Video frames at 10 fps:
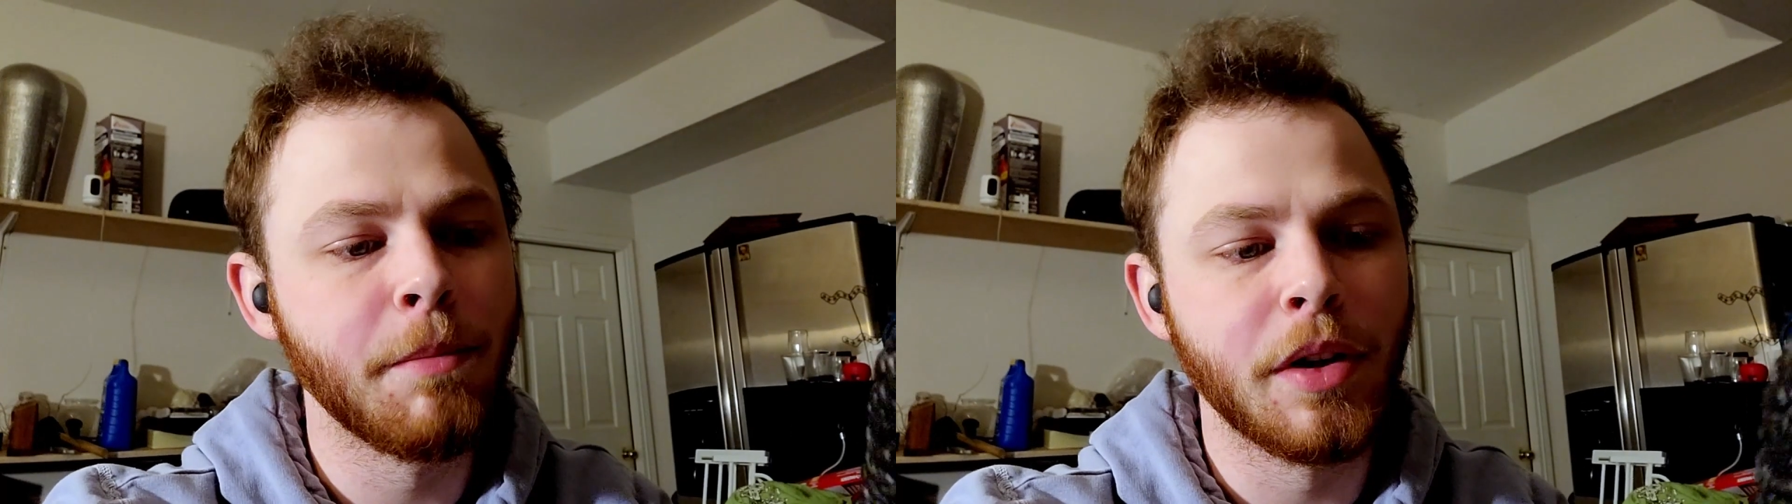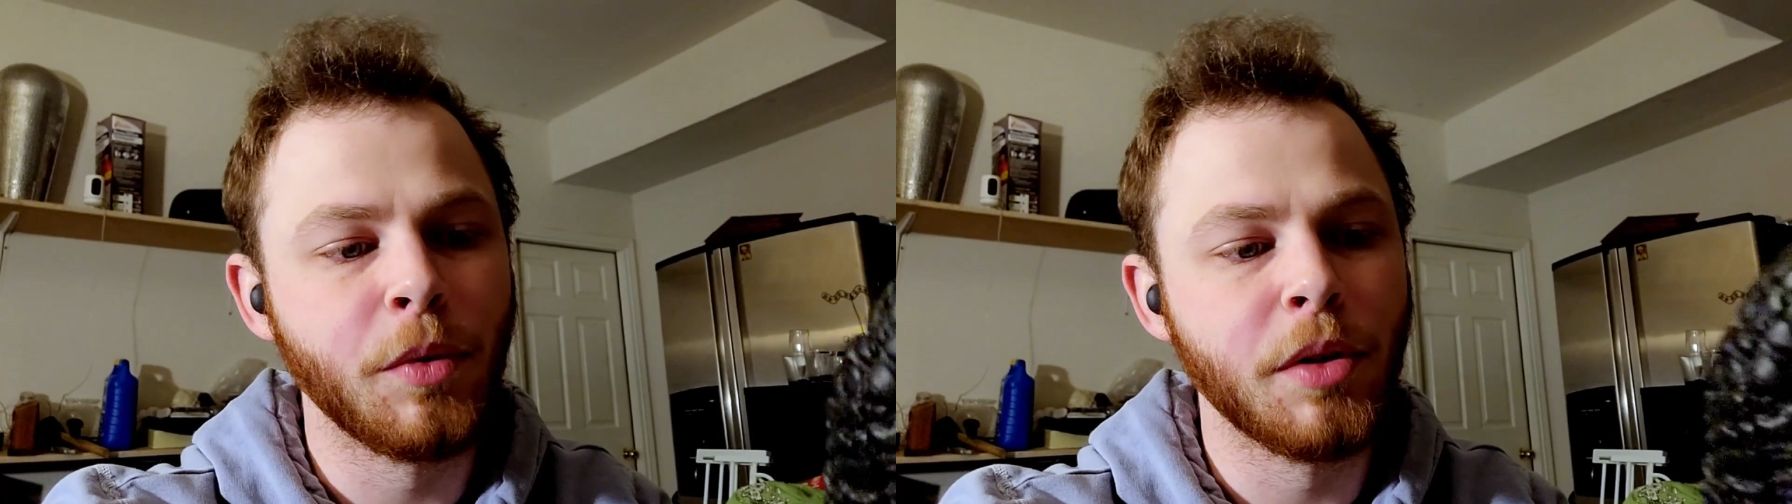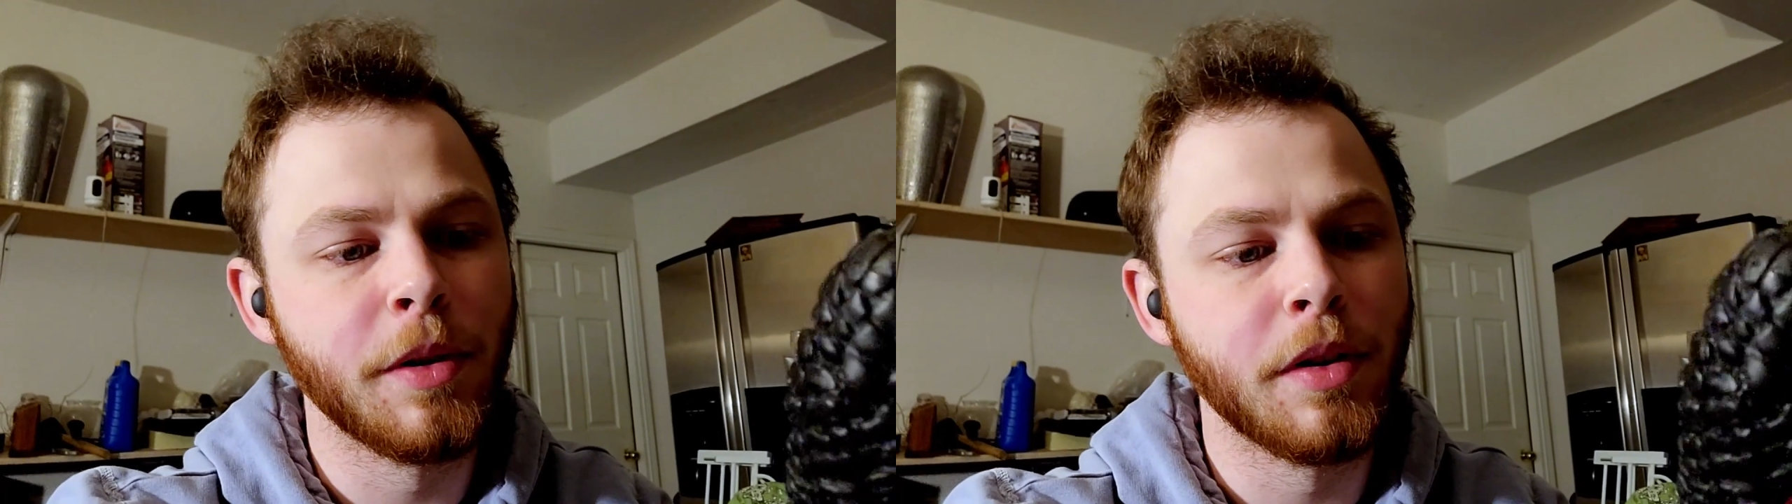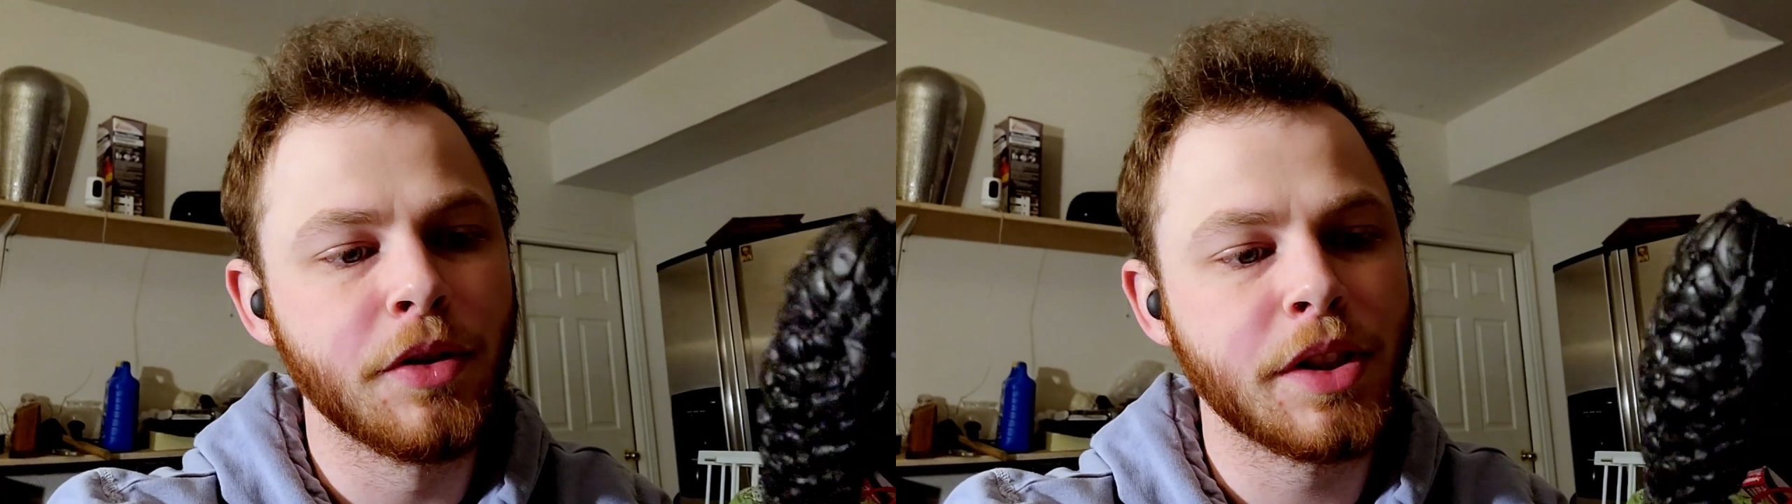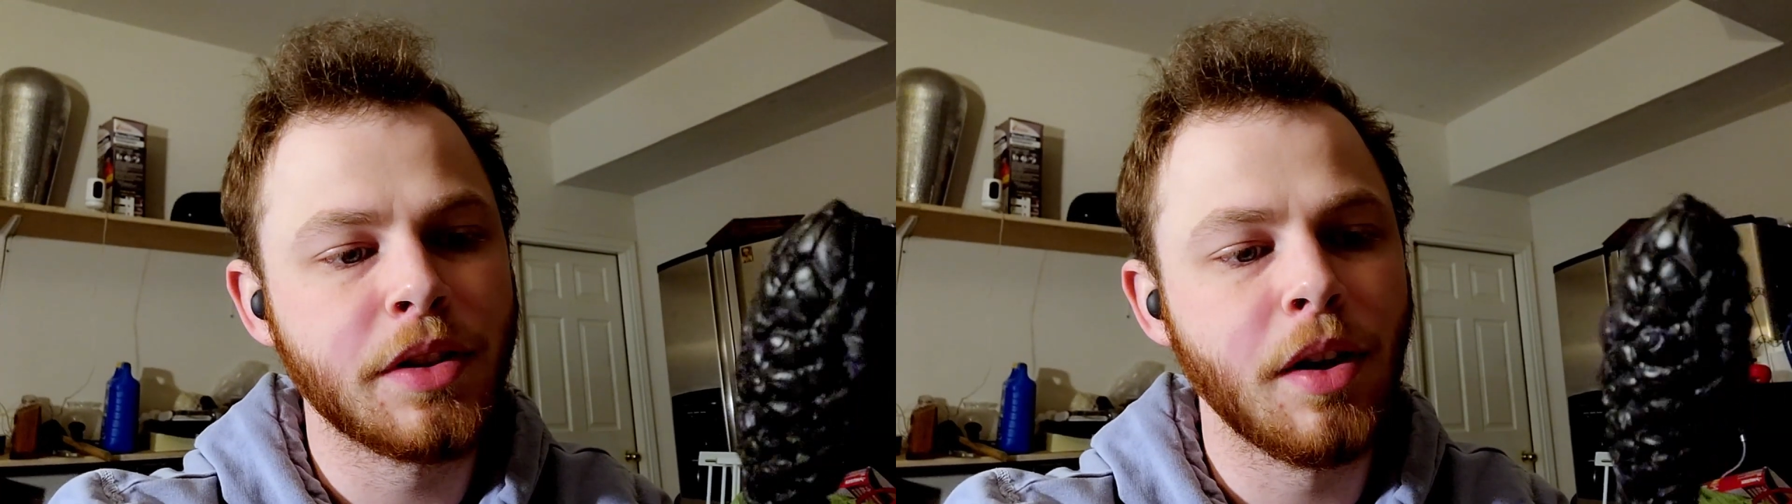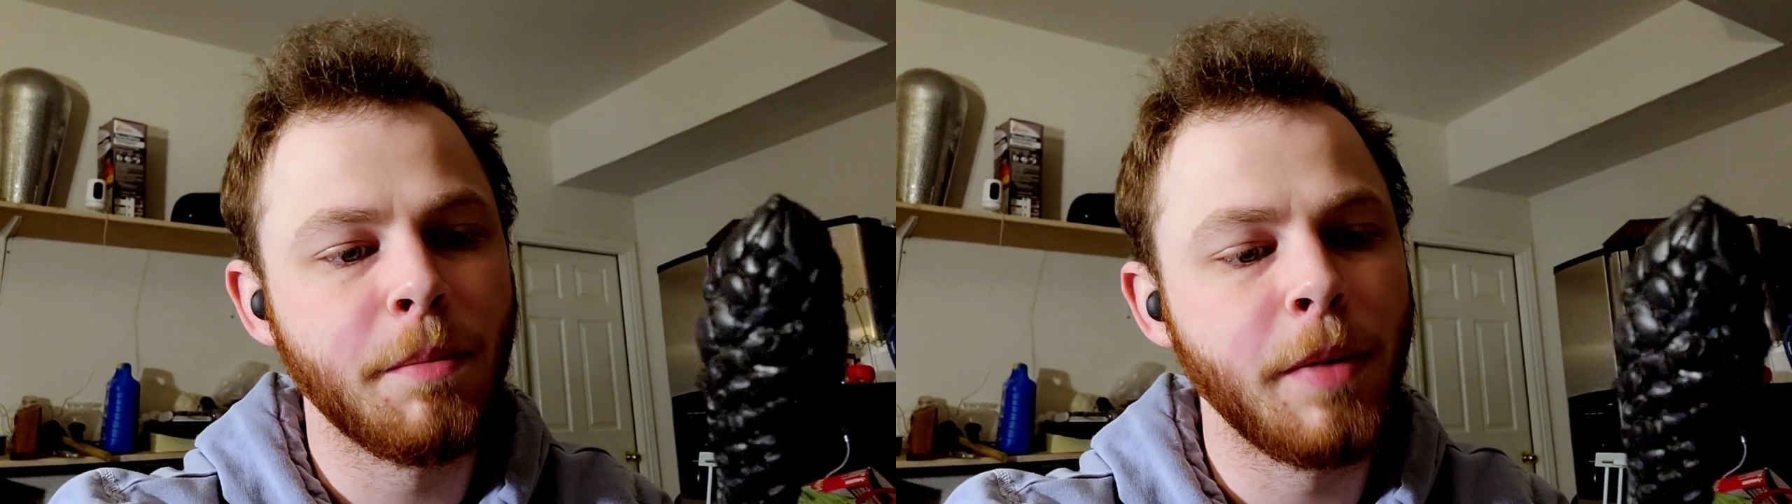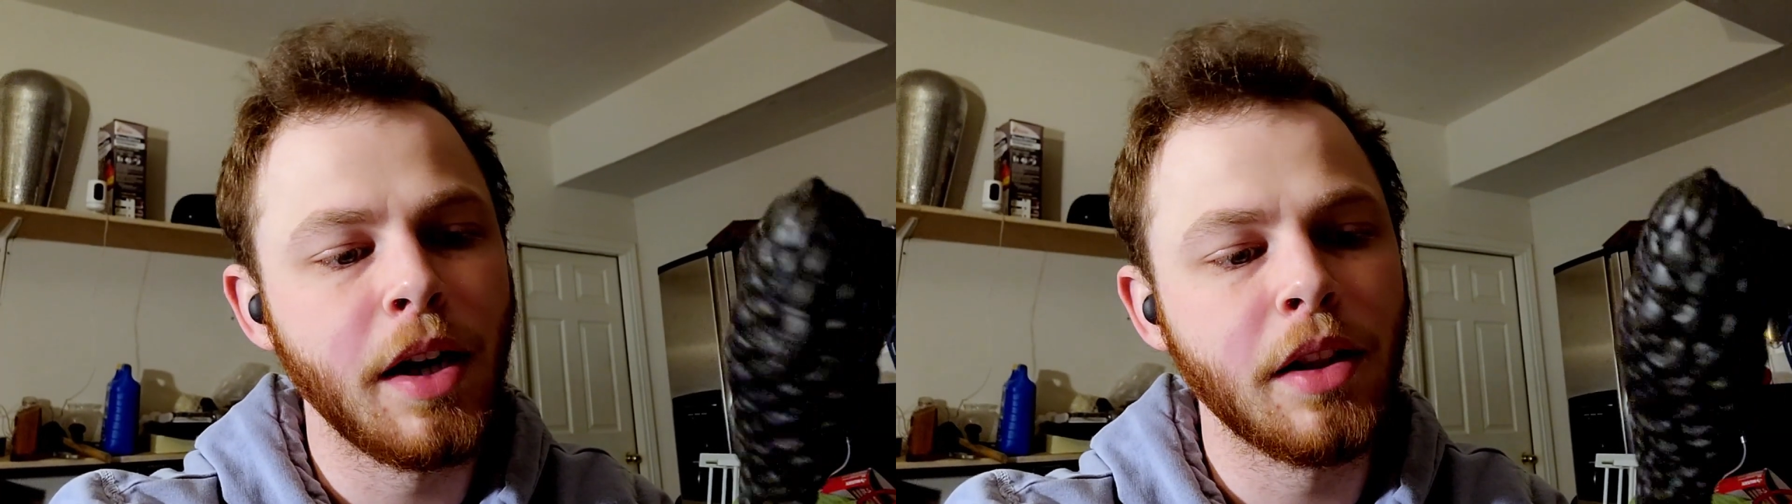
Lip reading: but it would have been just a pain